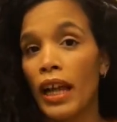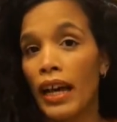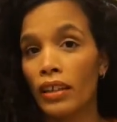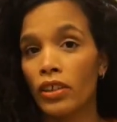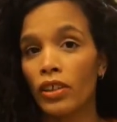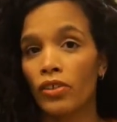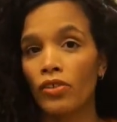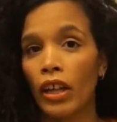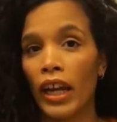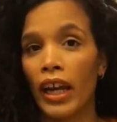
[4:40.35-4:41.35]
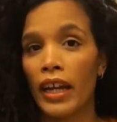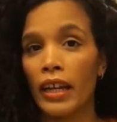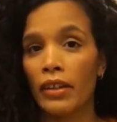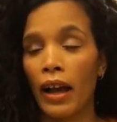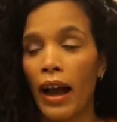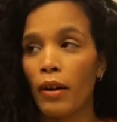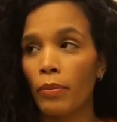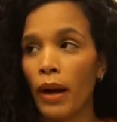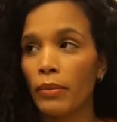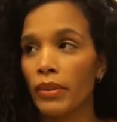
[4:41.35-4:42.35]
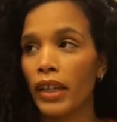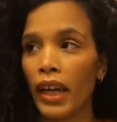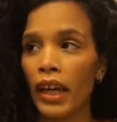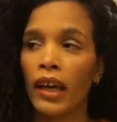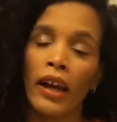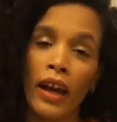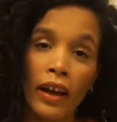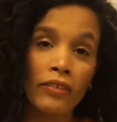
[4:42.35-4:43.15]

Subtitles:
and I'll probably get